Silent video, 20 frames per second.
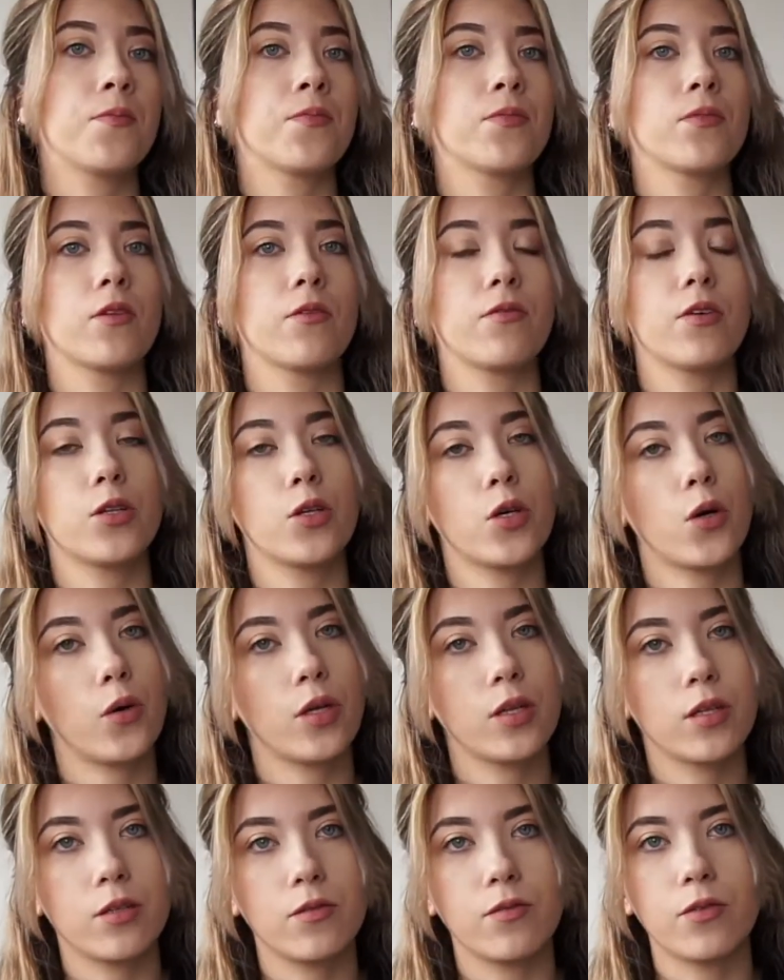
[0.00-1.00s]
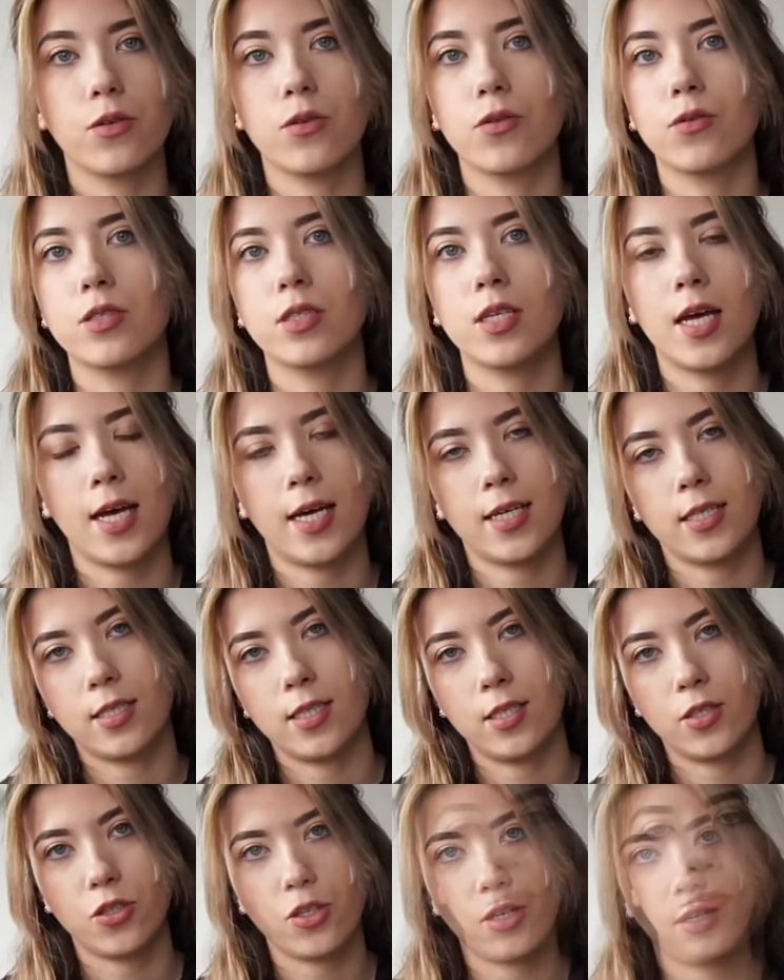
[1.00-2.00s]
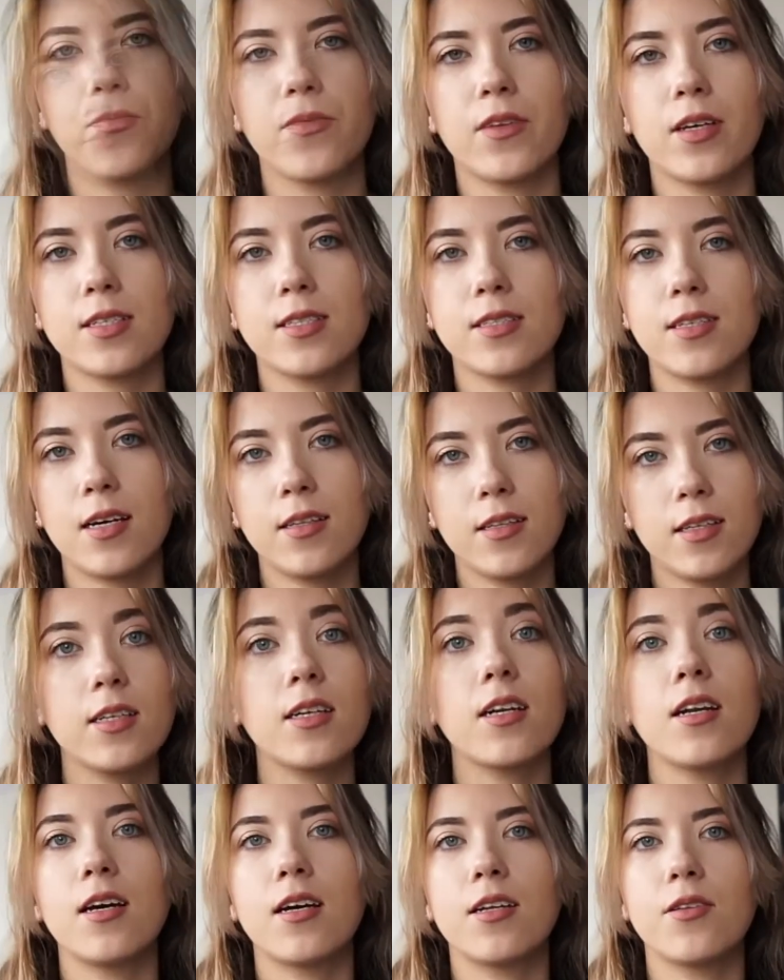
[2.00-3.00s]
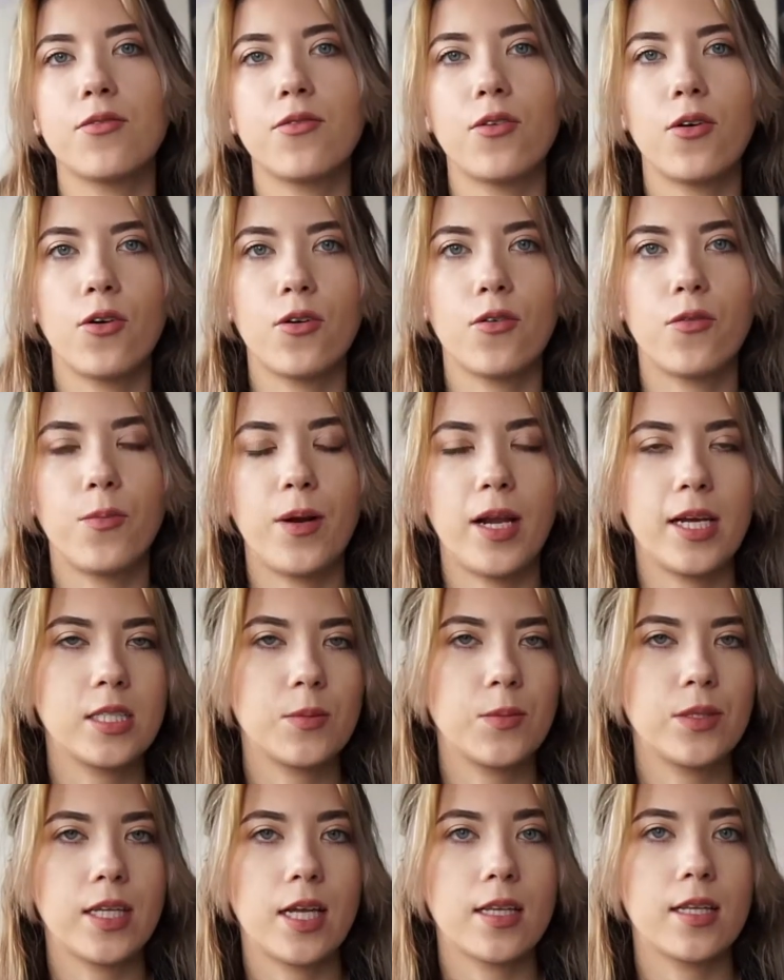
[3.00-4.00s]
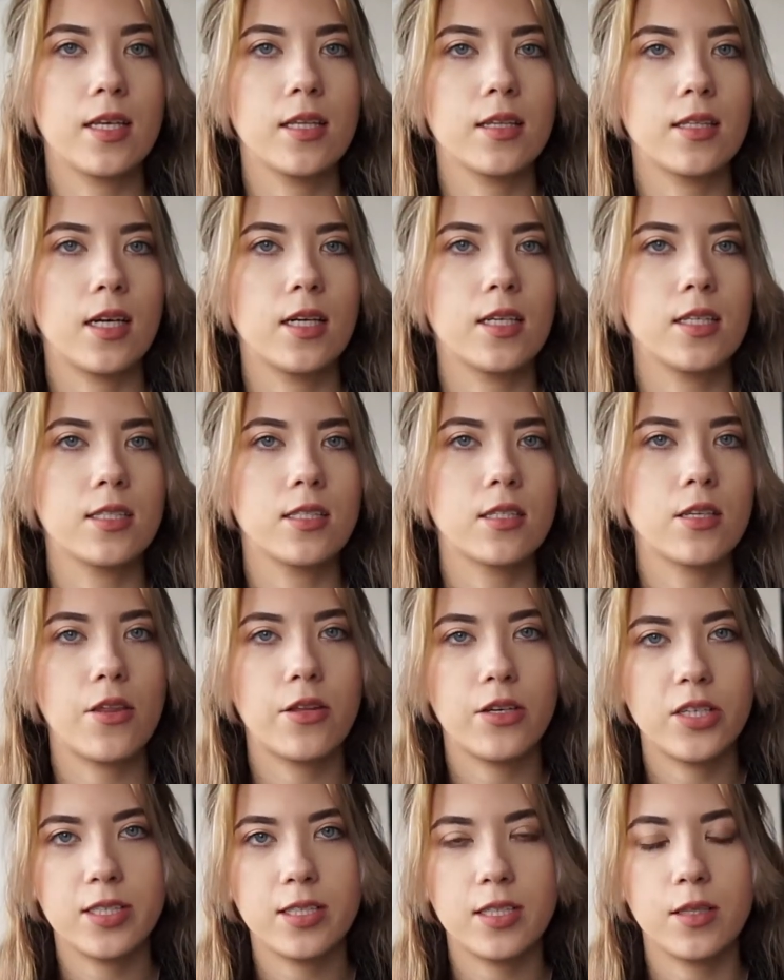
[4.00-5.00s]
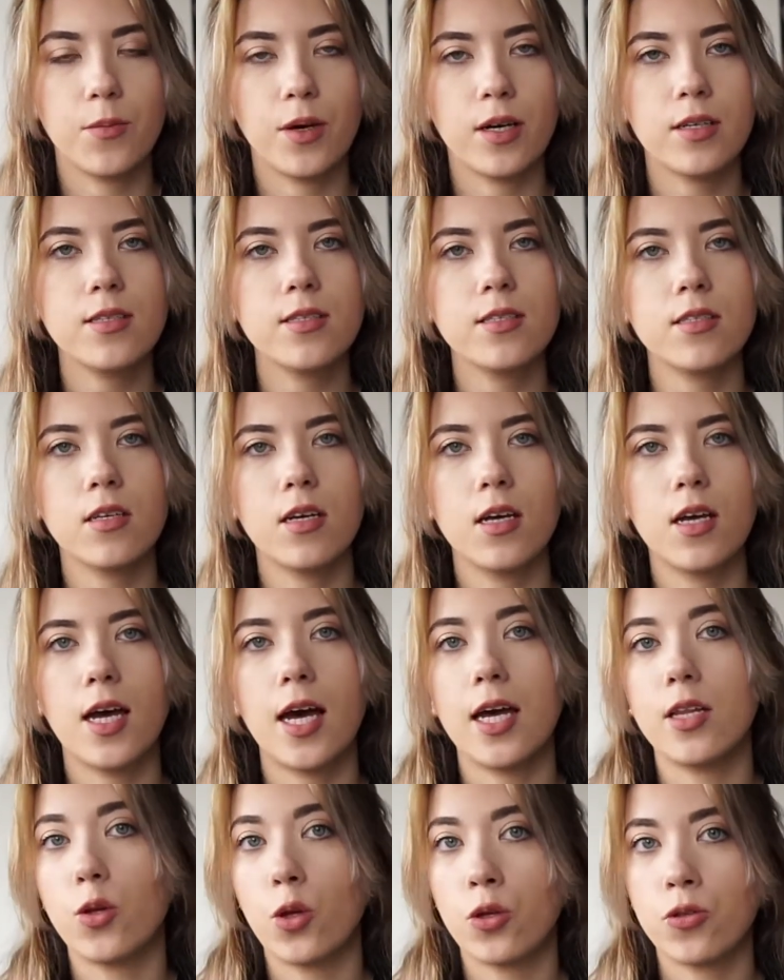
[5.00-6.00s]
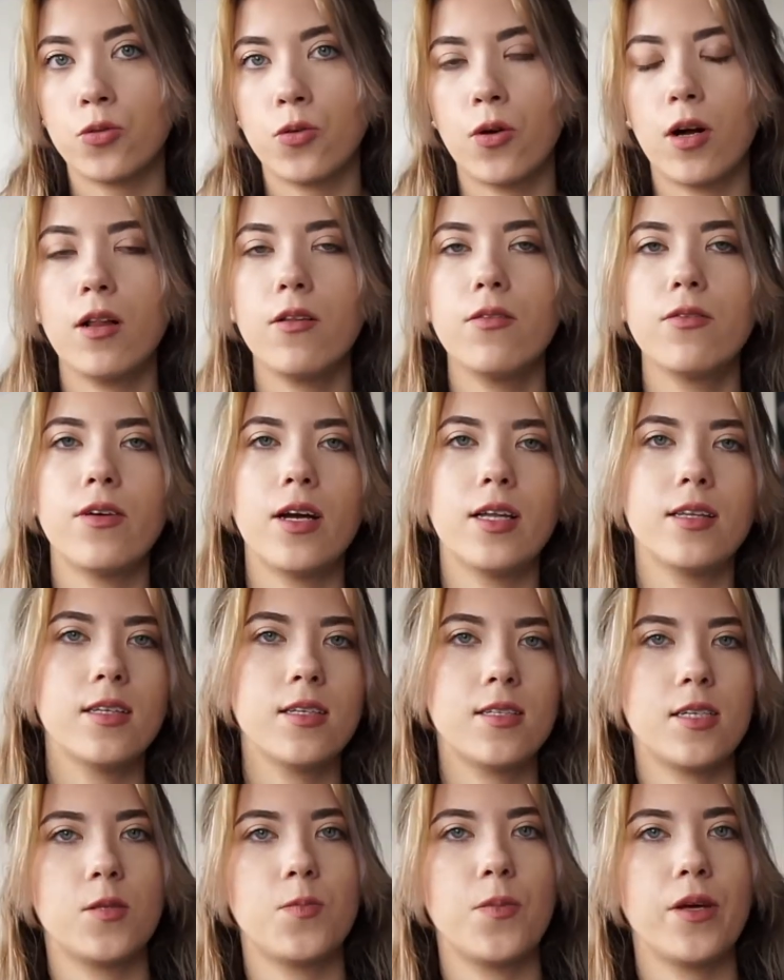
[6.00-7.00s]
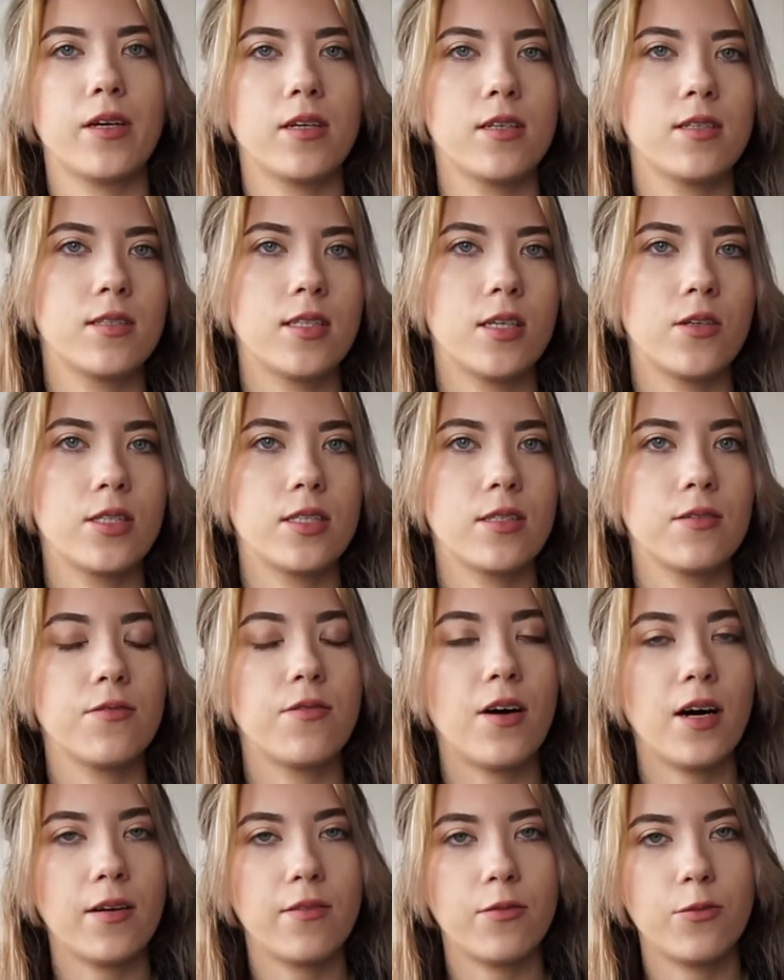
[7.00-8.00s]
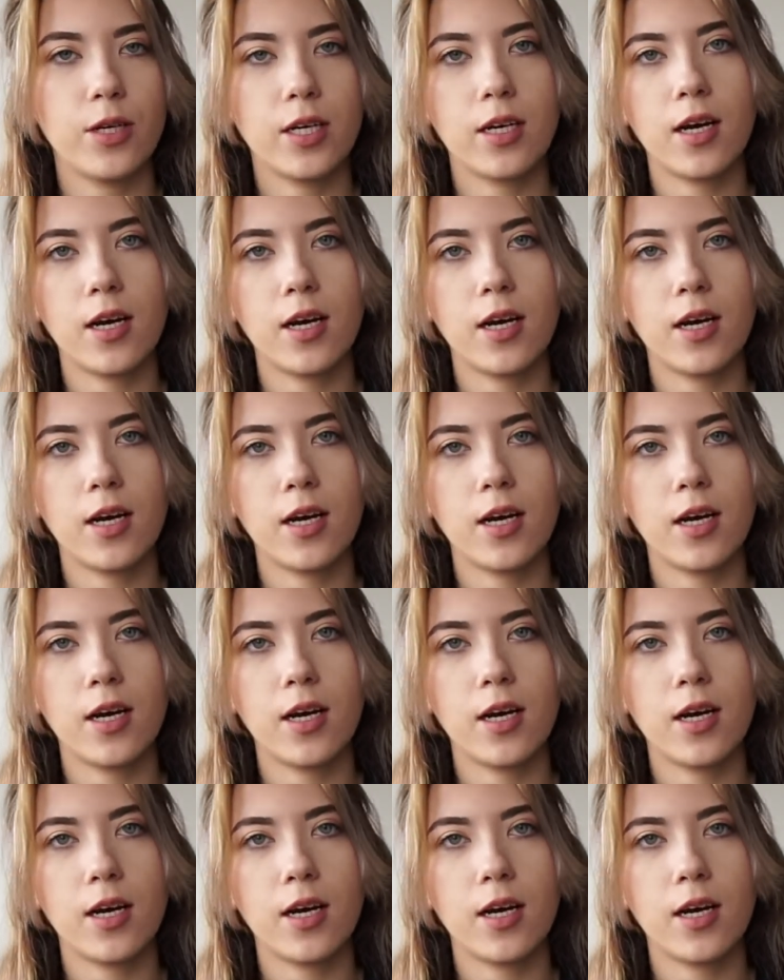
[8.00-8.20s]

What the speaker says: video interviews, etc. The standard length of placement at Intel is 13 months and not 12. And this is because there is a 5-week